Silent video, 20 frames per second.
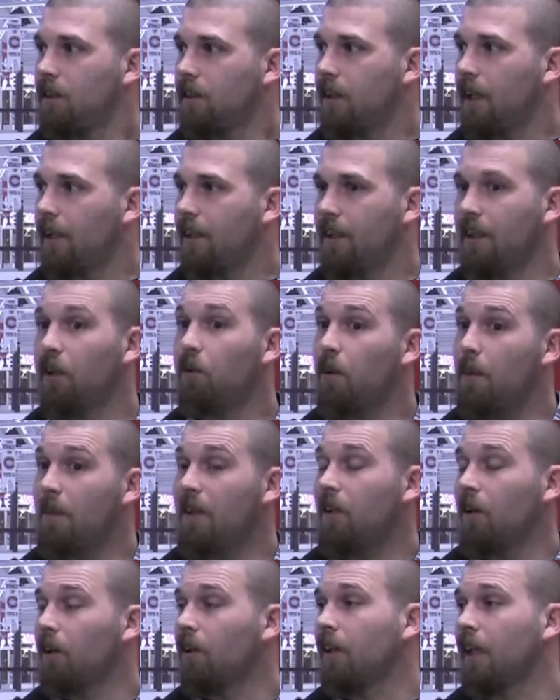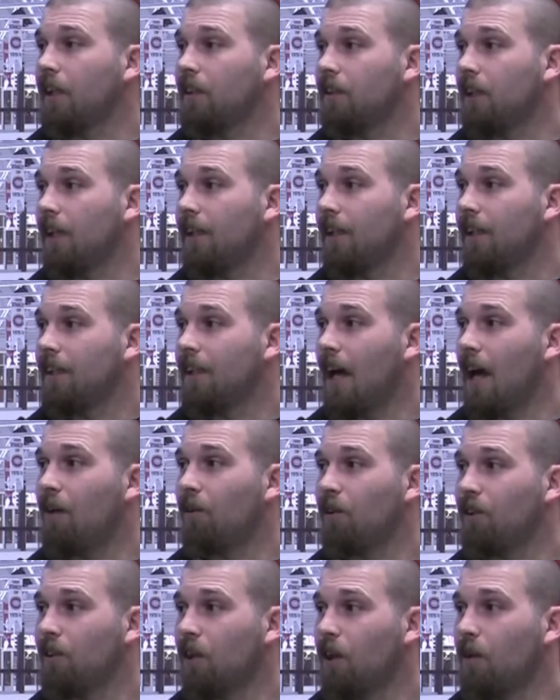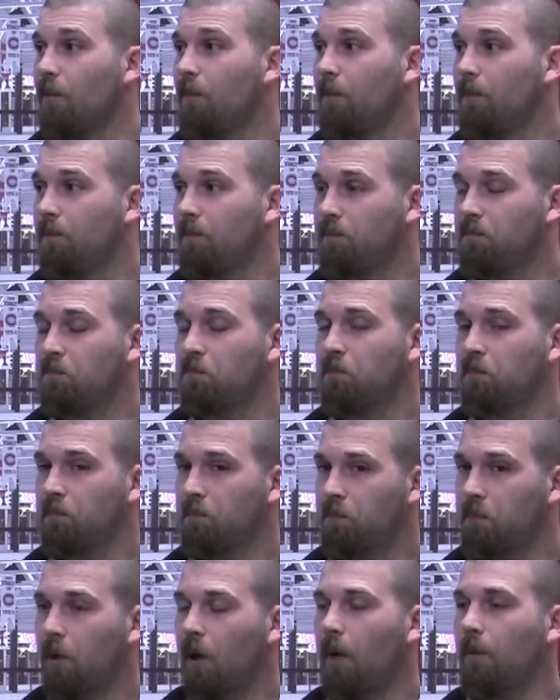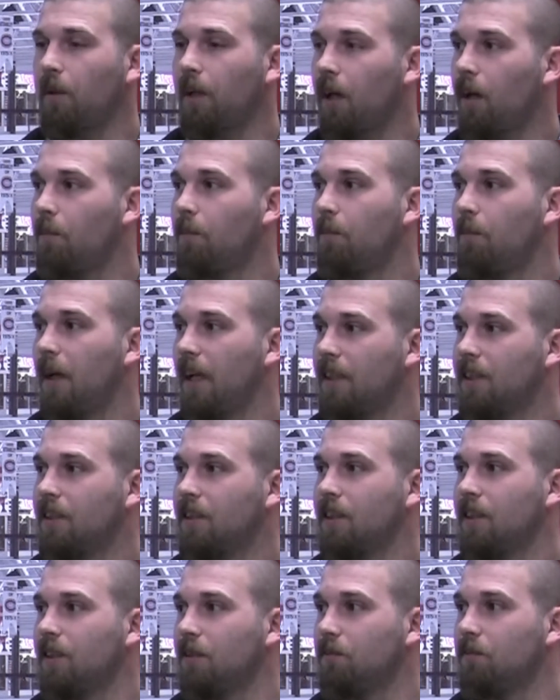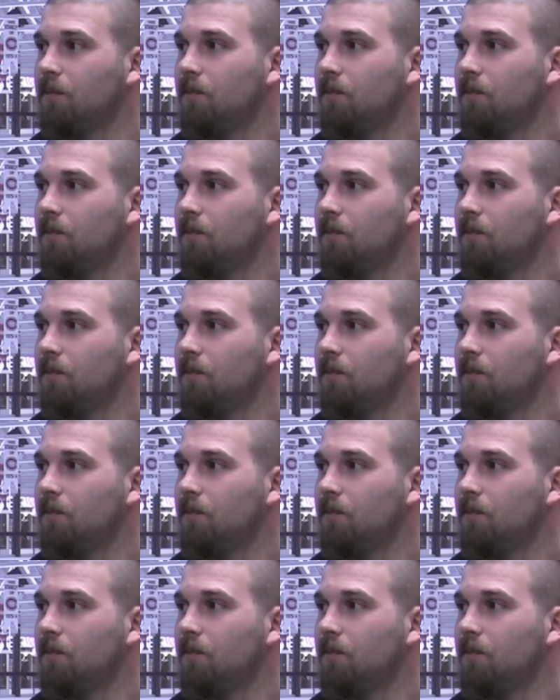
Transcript: Yeah, the year we beat the Hurricanes. I think that was probably our best team.